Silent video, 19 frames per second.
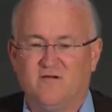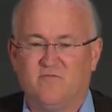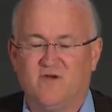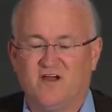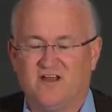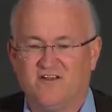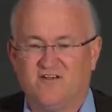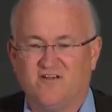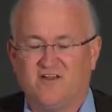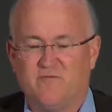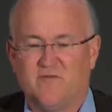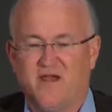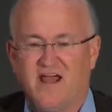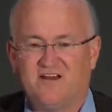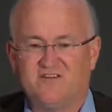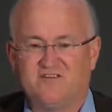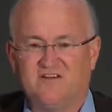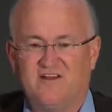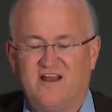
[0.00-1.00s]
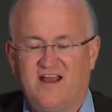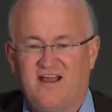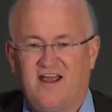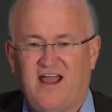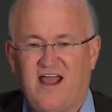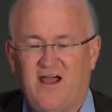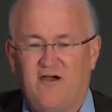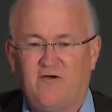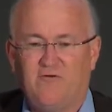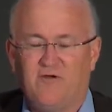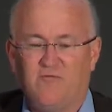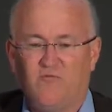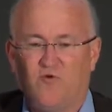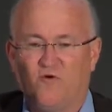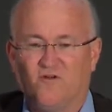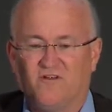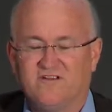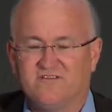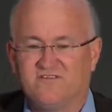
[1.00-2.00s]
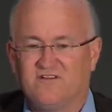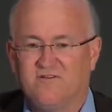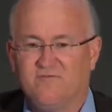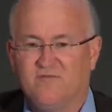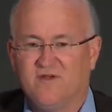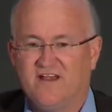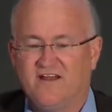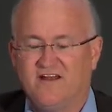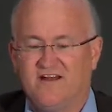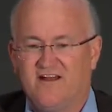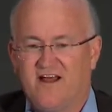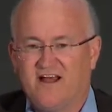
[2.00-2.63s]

But you can imagine how important this could be in a